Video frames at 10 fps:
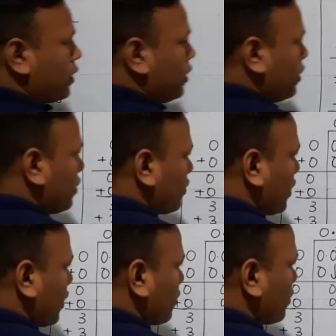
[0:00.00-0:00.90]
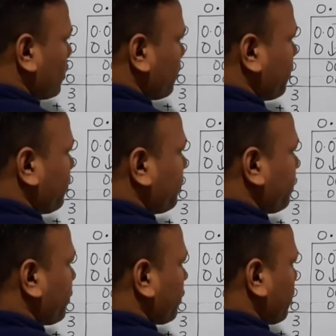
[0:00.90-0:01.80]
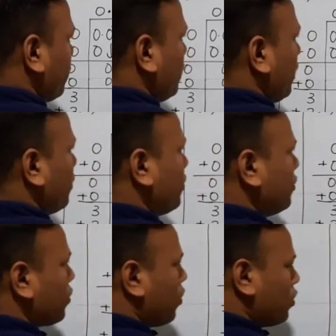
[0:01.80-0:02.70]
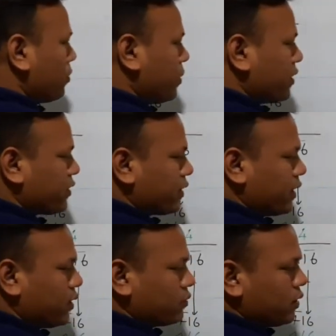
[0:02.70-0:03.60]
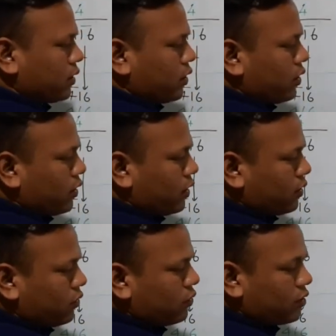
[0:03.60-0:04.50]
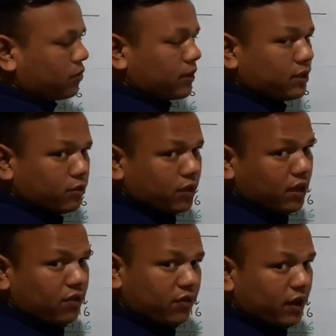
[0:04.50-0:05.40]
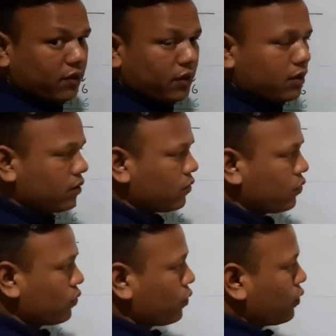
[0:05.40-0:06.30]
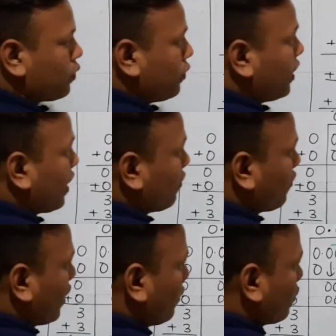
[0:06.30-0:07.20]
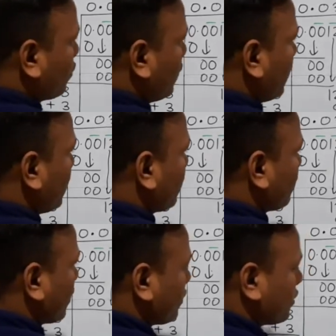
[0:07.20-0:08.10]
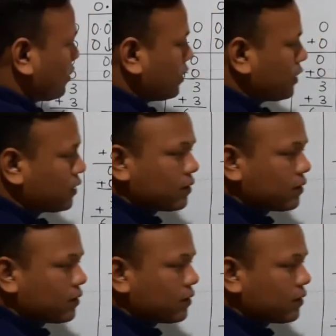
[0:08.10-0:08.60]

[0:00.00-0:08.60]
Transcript: in this case, since all the pairs are down, in the units place we have 5. So we have 5 only in this case, isn't it?